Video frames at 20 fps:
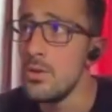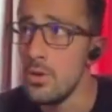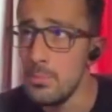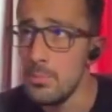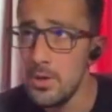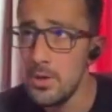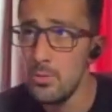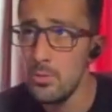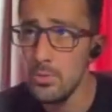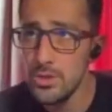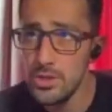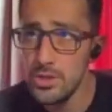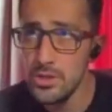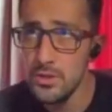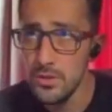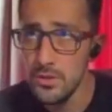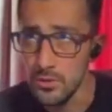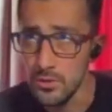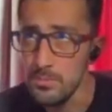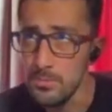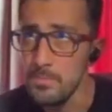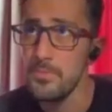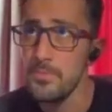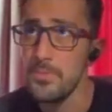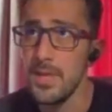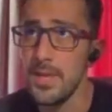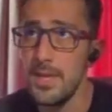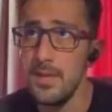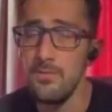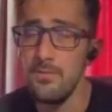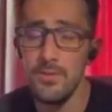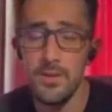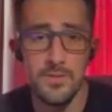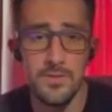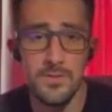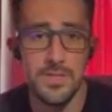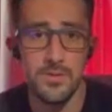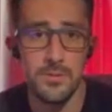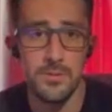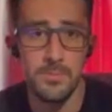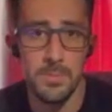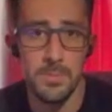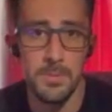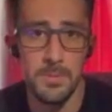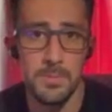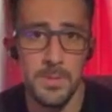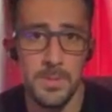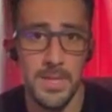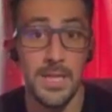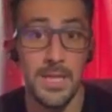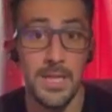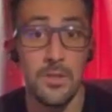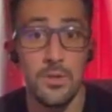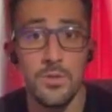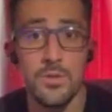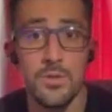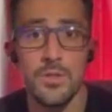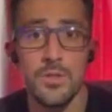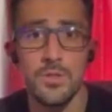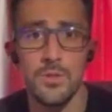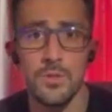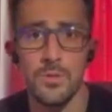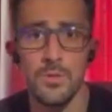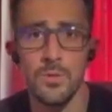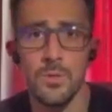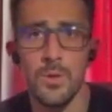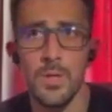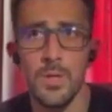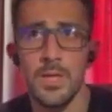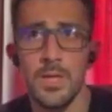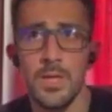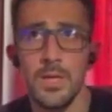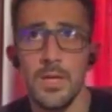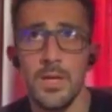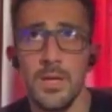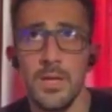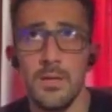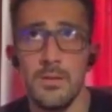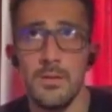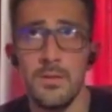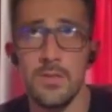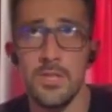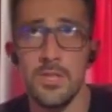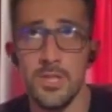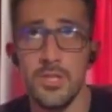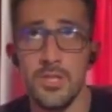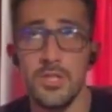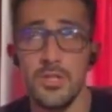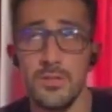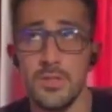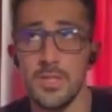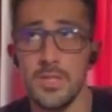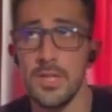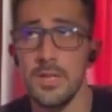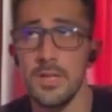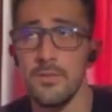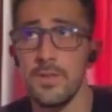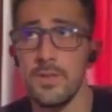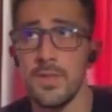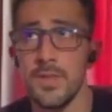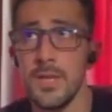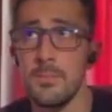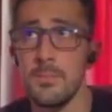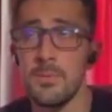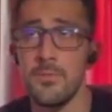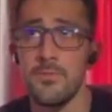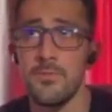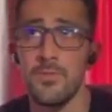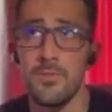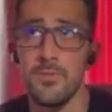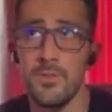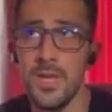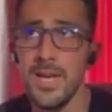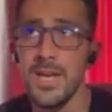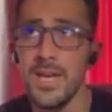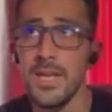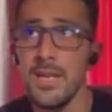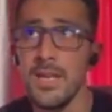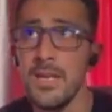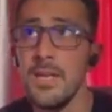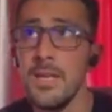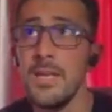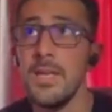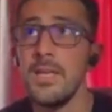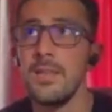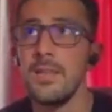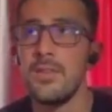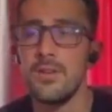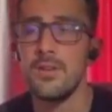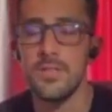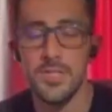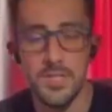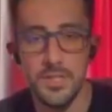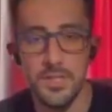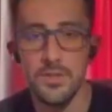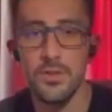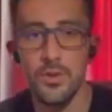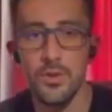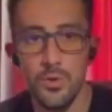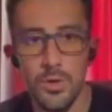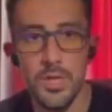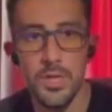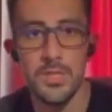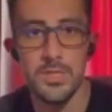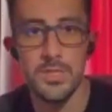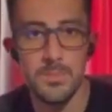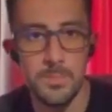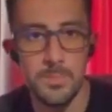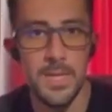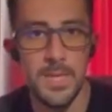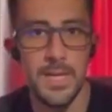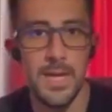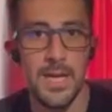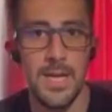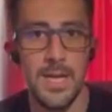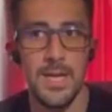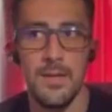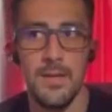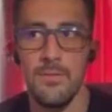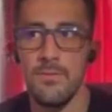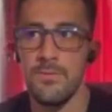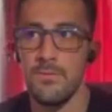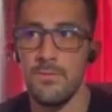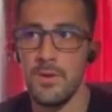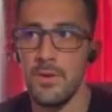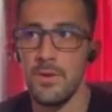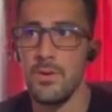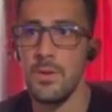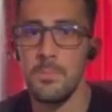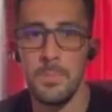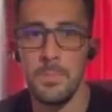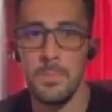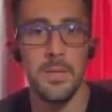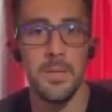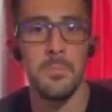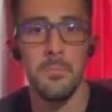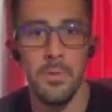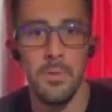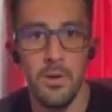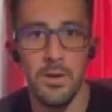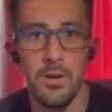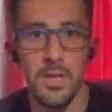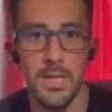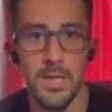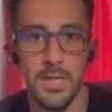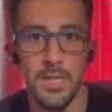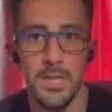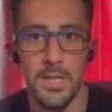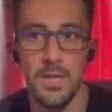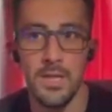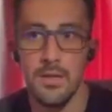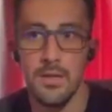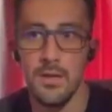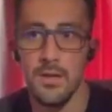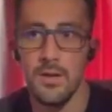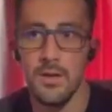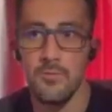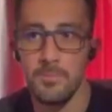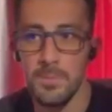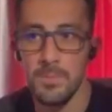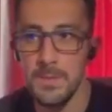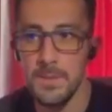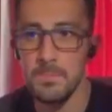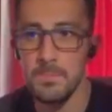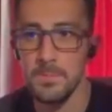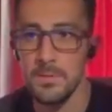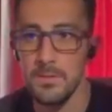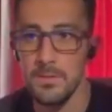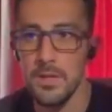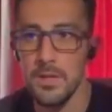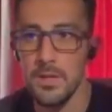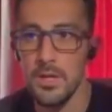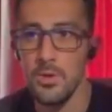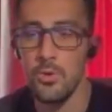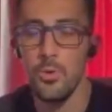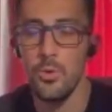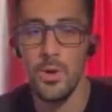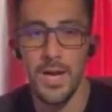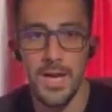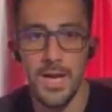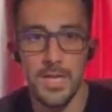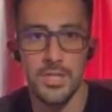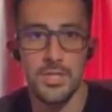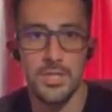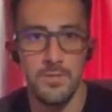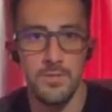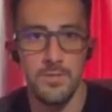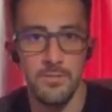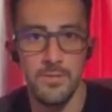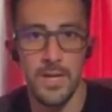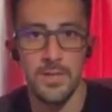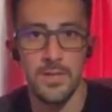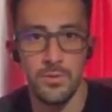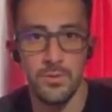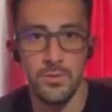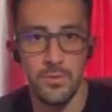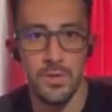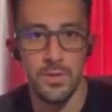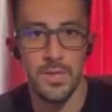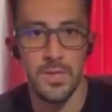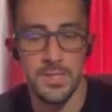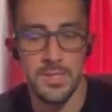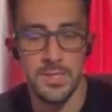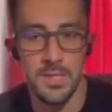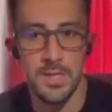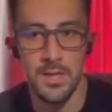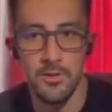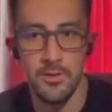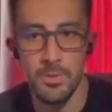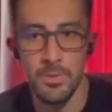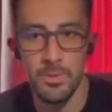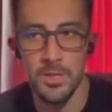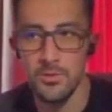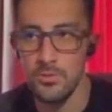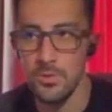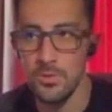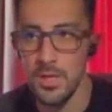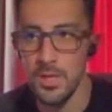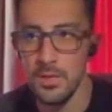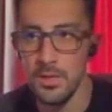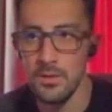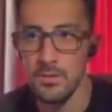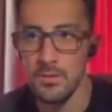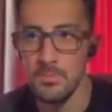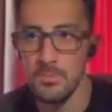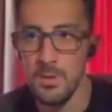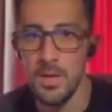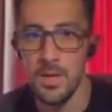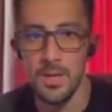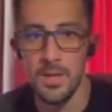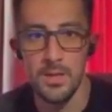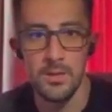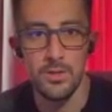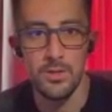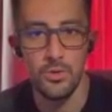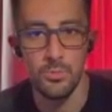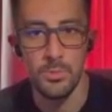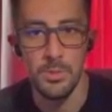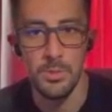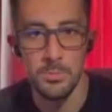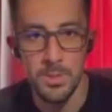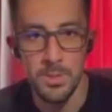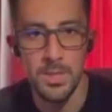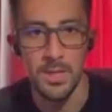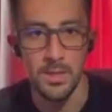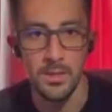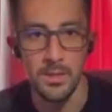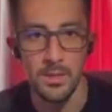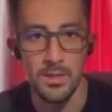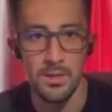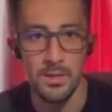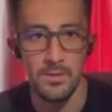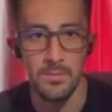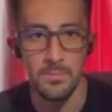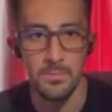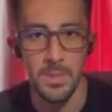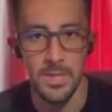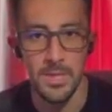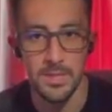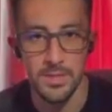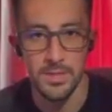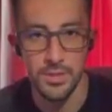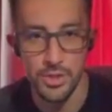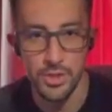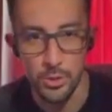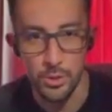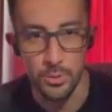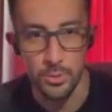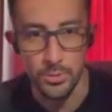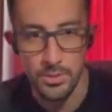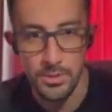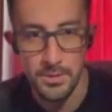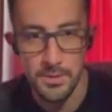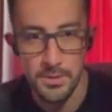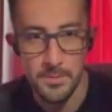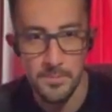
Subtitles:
no matter what you do, even if certain people get used to the digital stuff and they prefer that, there's still going to be a very big market of people who actually value things that have been created by a human being, by a soul.